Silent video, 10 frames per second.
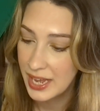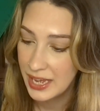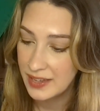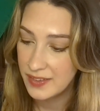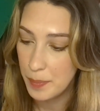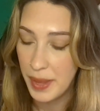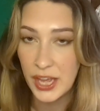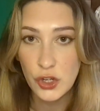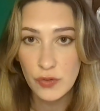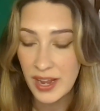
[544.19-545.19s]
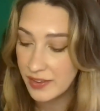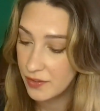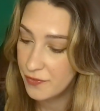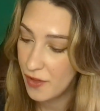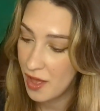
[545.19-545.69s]
is the picturesque
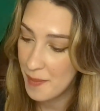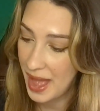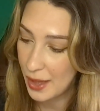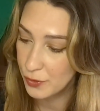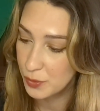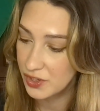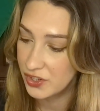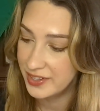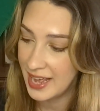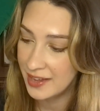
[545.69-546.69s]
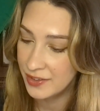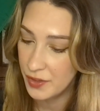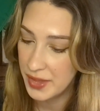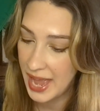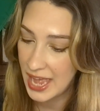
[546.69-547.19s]
farmhouse which stands on
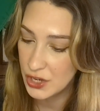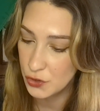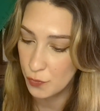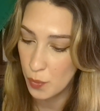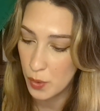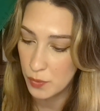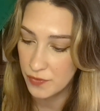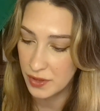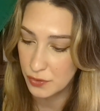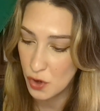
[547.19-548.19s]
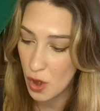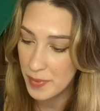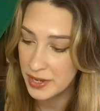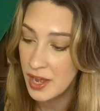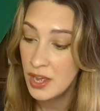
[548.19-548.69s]
the edge of Wokefield Common,